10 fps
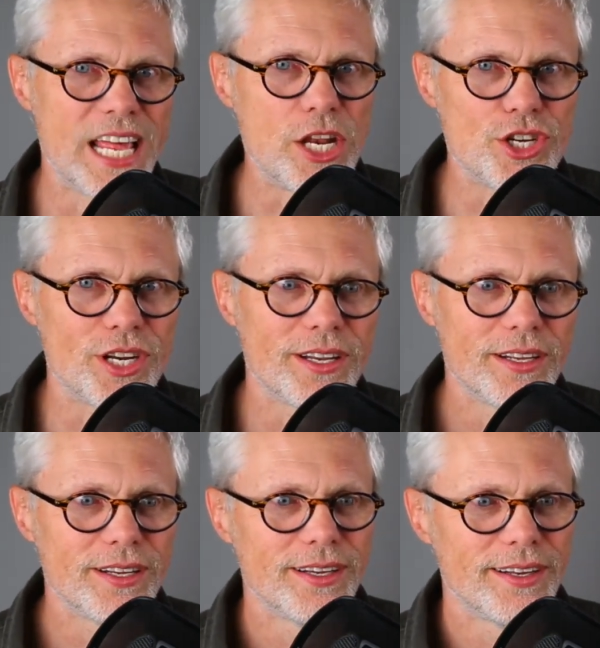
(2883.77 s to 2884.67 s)
tension
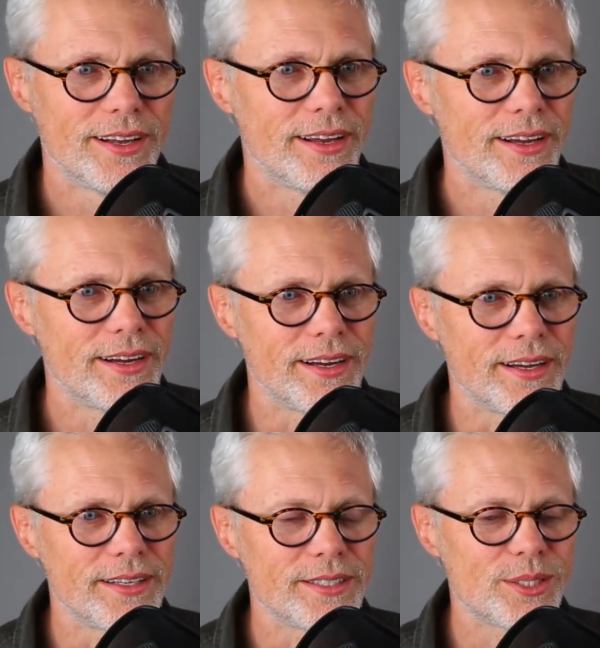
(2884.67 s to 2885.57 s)

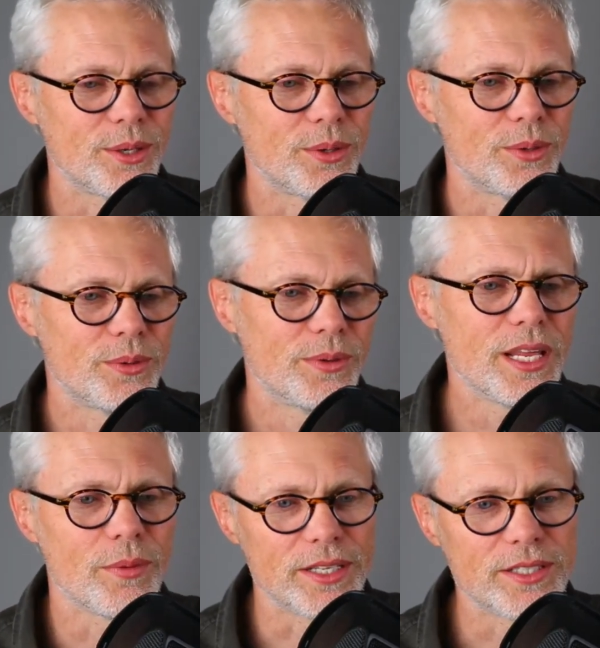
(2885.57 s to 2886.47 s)
uh, so
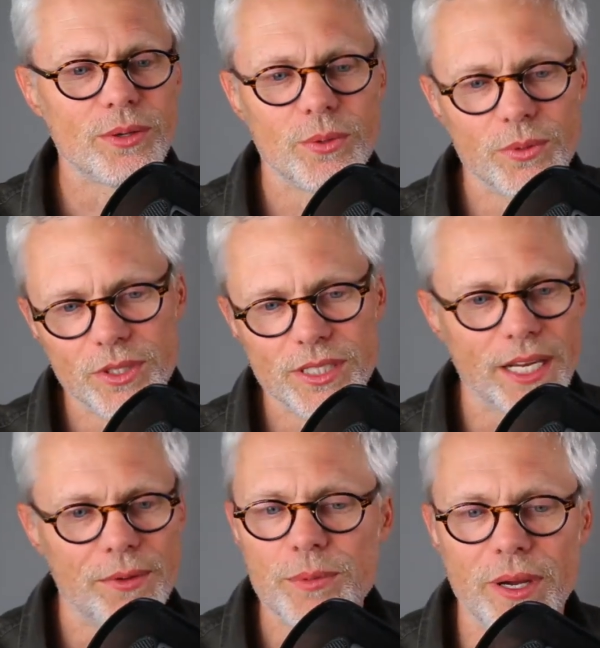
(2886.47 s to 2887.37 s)
anyway so you just
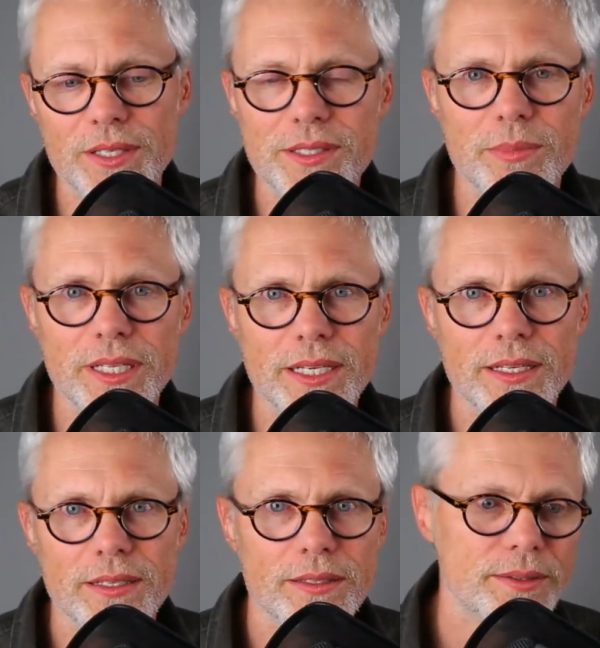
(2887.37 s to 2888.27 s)
take
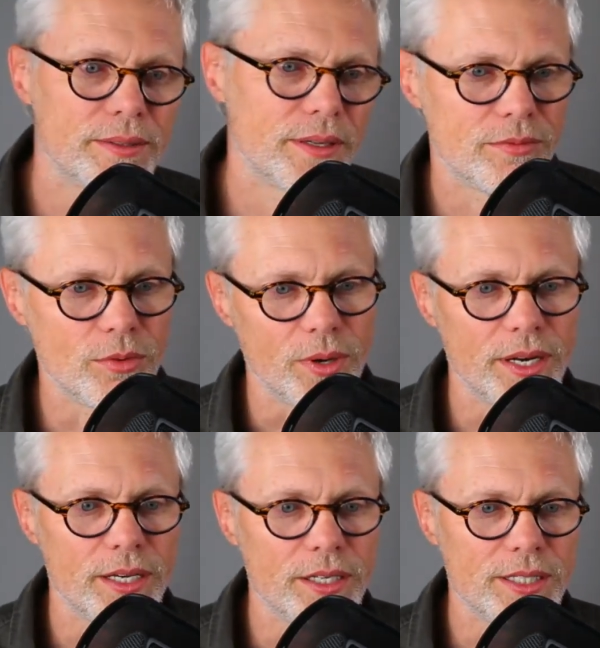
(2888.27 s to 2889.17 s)
responsibility uh, for
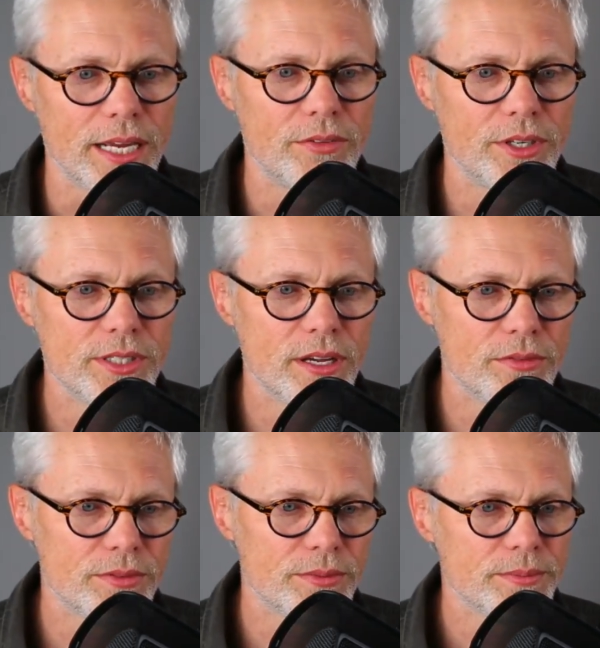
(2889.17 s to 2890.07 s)
it and decide for yourself